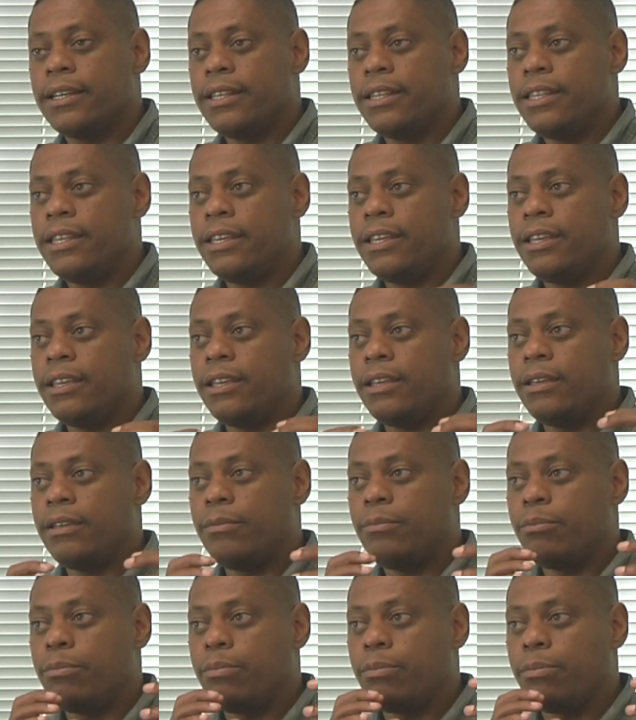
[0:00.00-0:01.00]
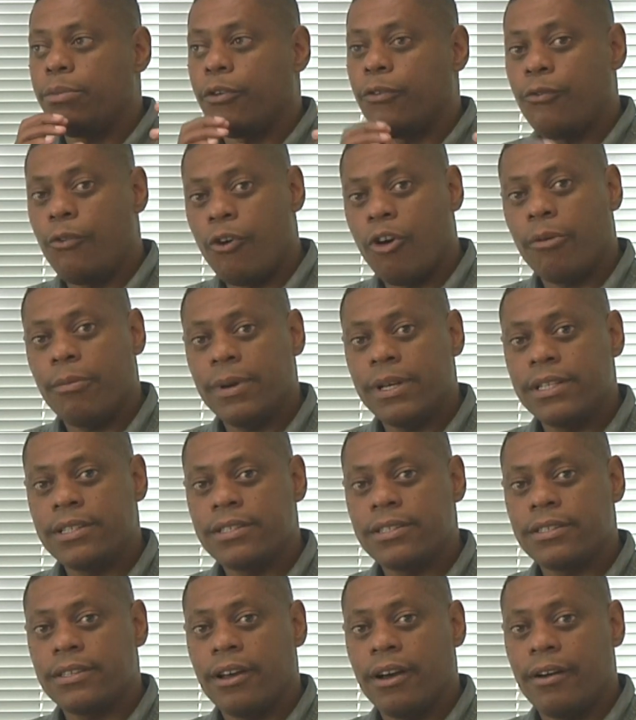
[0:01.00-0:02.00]
the
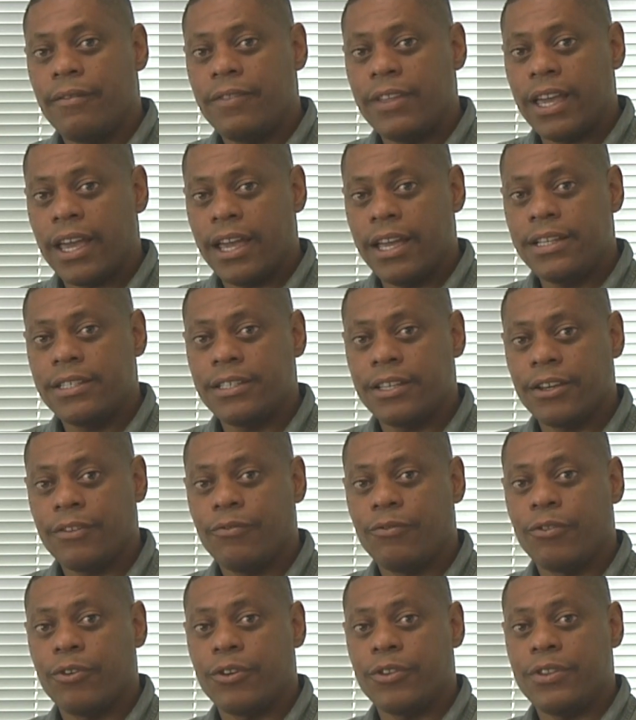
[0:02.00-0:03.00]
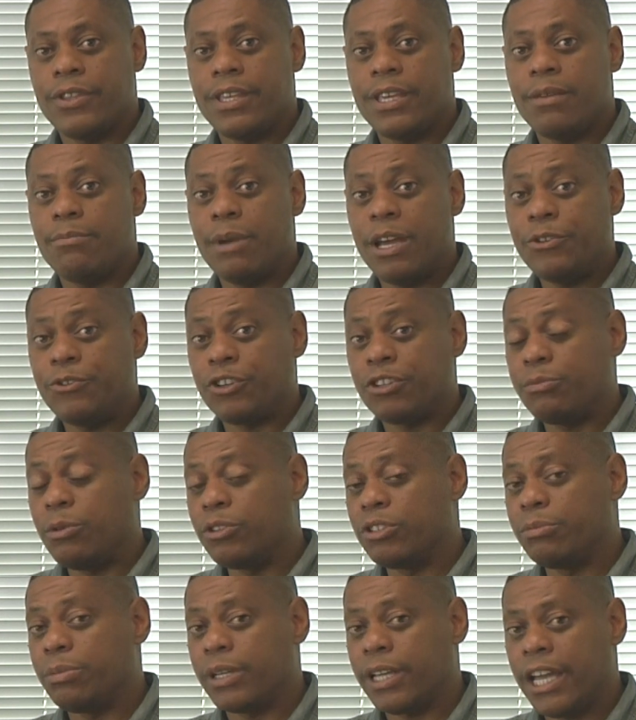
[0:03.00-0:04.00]
performance of the ASIC for the matrix
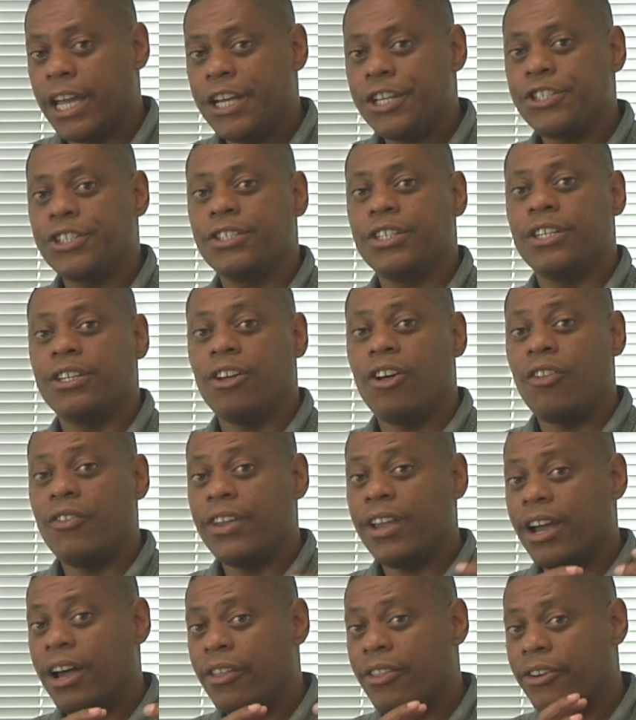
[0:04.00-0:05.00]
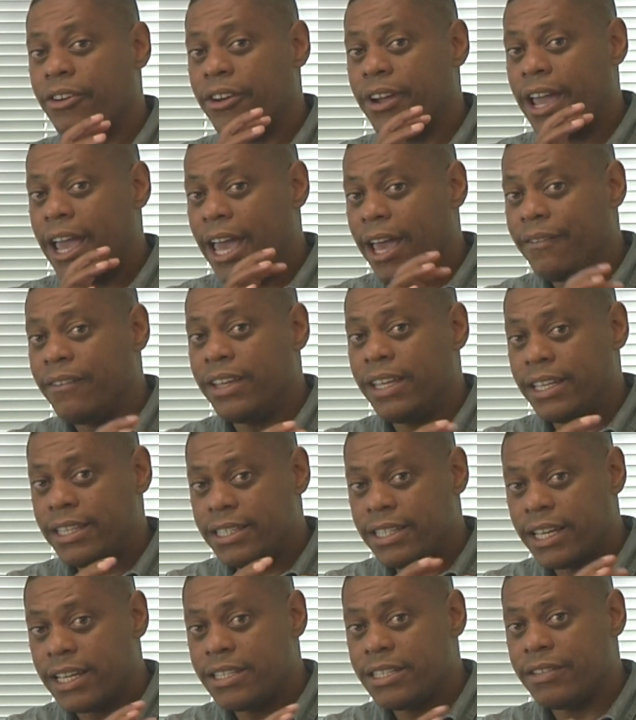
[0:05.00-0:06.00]
multiplication and all the other heavy
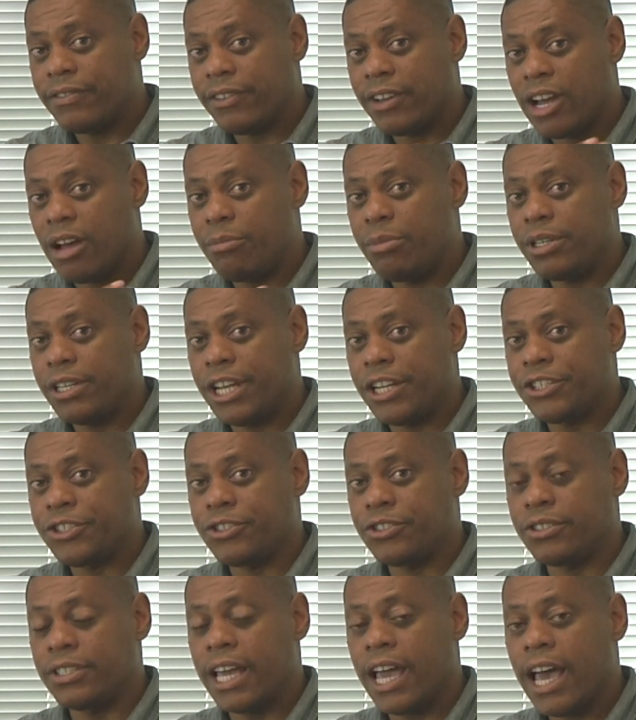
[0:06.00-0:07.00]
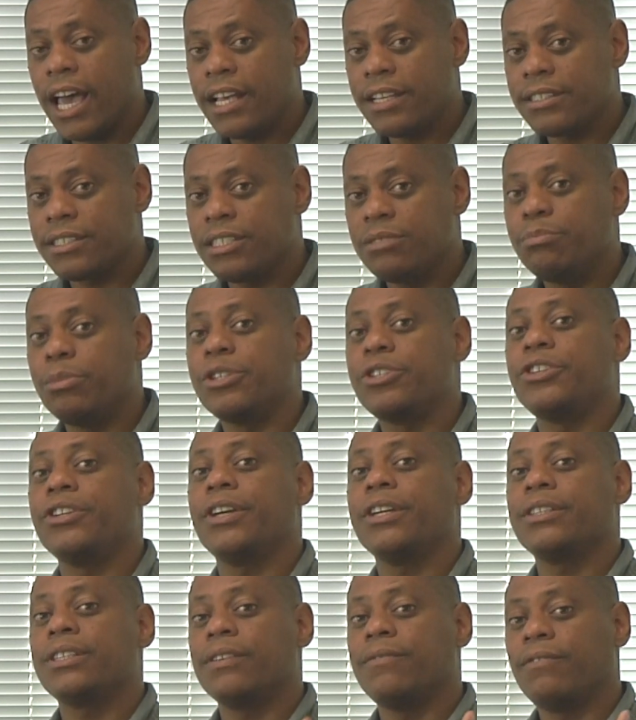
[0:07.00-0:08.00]
intensive computational tasks, but you
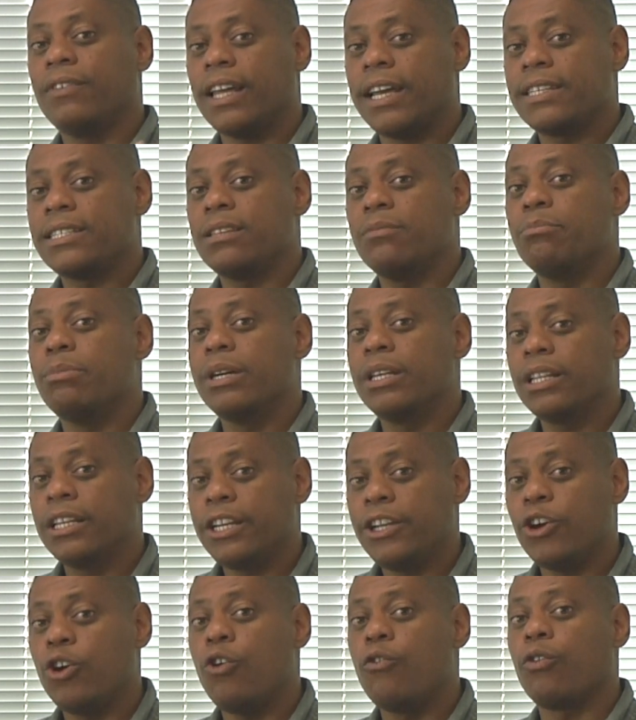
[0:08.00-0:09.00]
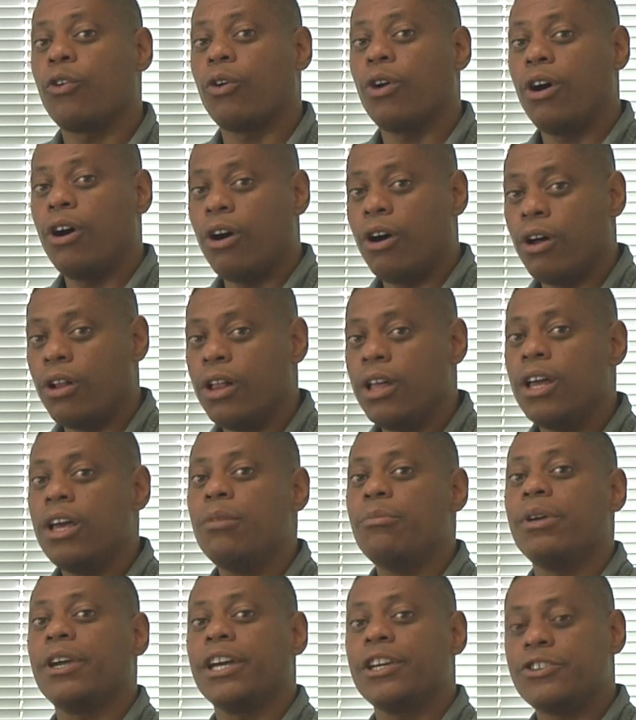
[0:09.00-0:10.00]
get the flexibility overall
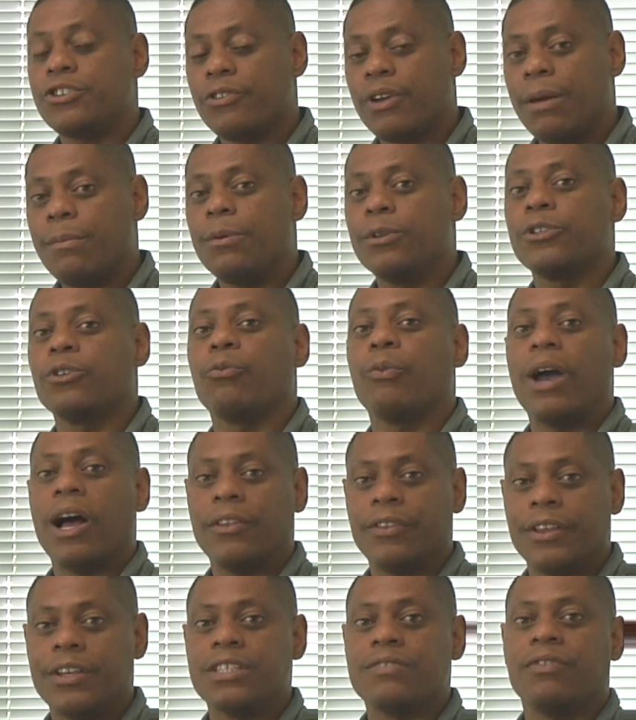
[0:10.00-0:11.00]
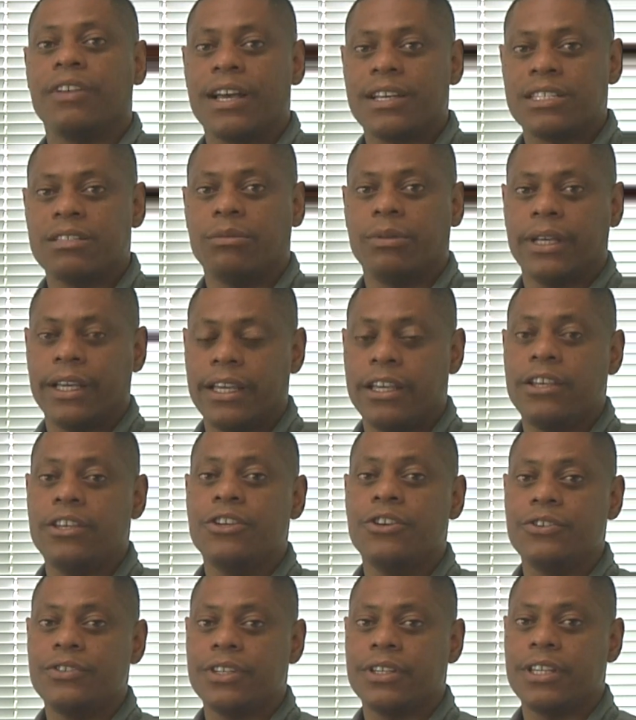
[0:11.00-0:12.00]
because you're able to route things flexibly
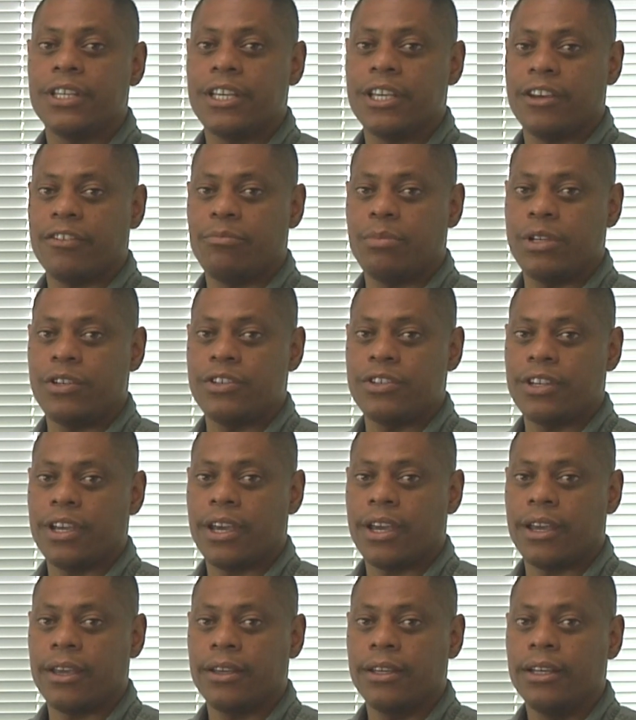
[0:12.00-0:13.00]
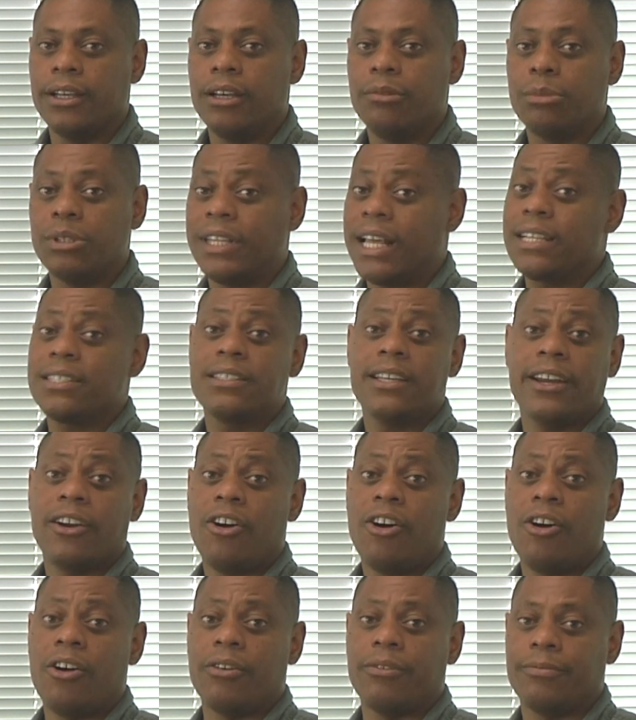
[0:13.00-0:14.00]
using the EFPGA. But that's not
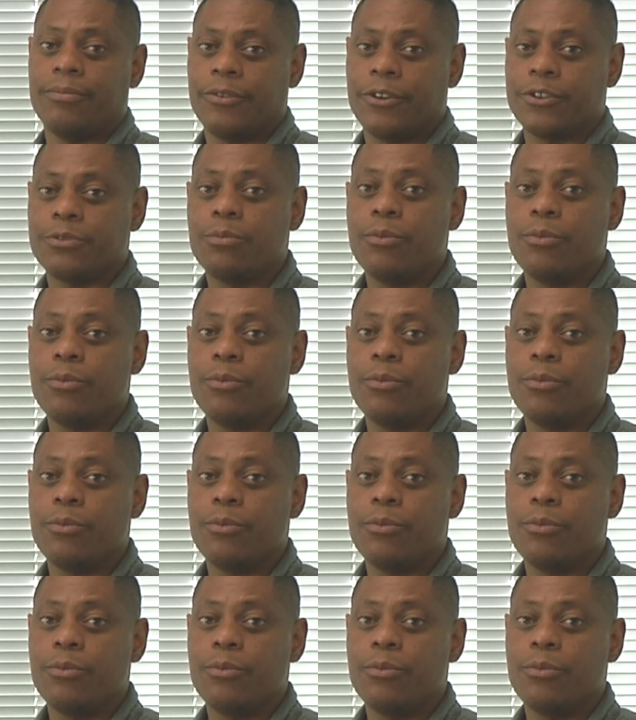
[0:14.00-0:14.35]
all. There's